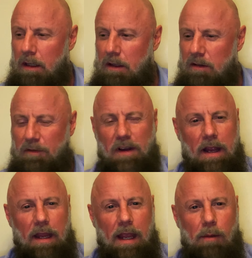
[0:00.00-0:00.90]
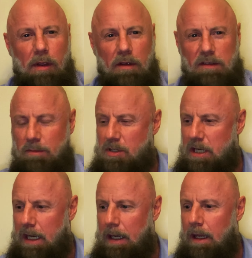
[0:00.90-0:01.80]
There's a fucking Kiwi or some
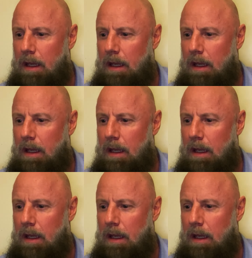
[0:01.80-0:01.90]
shit.